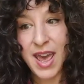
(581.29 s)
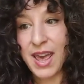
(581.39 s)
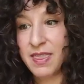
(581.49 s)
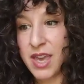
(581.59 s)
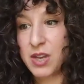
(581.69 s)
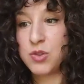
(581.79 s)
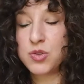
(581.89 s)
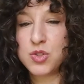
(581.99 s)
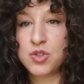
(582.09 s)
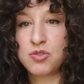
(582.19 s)
And then you
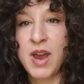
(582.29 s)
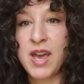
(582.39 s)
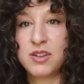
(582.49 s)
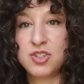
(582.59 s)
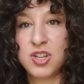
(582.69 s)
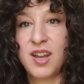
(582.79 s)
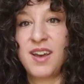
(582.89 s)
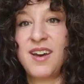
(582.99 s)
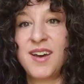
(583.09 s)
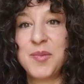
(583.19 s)
stretch
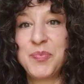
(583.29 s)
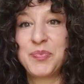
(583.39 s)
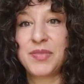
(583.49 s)
um,